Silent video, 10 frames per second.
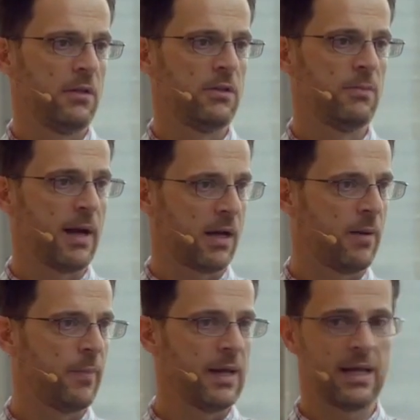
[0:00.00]
to my
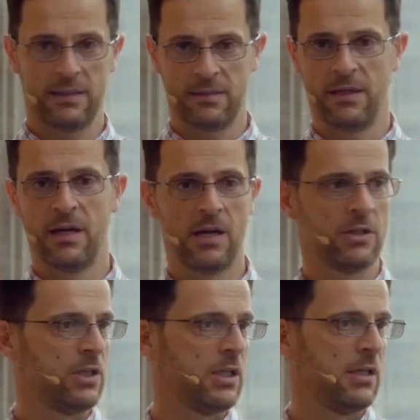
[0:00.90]
company as an
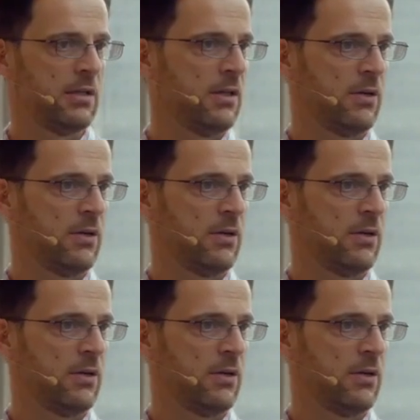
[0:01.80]
energy, you